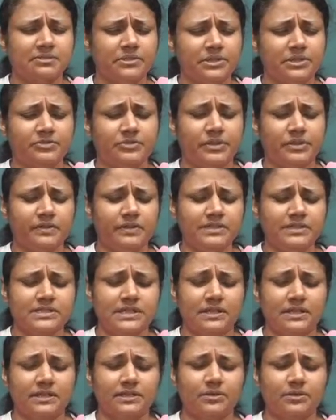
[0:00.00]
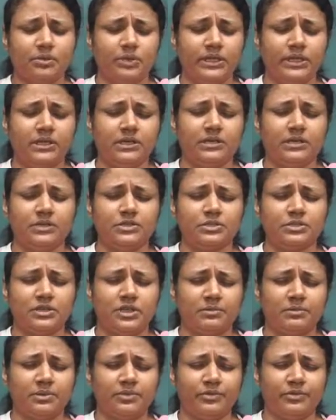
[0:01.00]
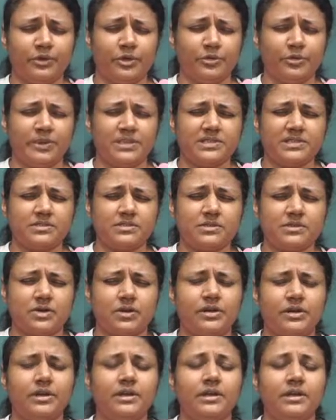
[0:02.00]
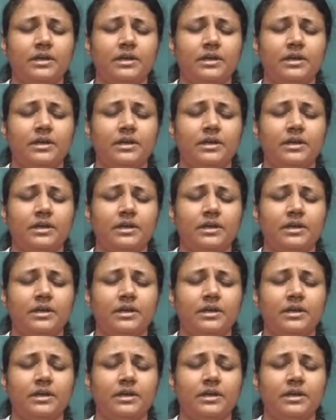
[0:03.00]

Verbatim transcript: that you've given us another week to come before your presence, Lord.